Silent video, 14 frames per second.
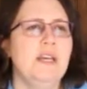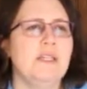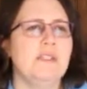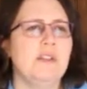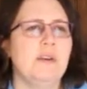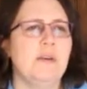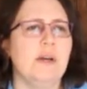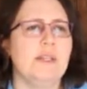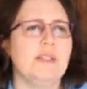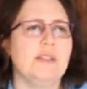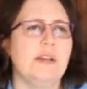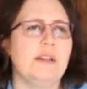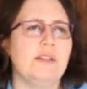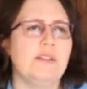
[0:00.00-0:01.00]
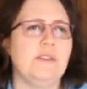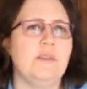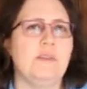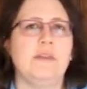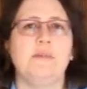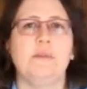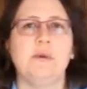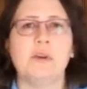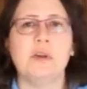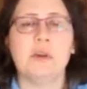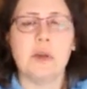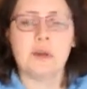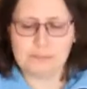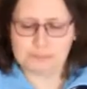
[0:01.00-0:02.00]
So I decided to give the book a
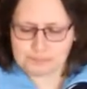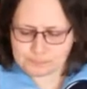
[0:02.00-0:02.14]
go.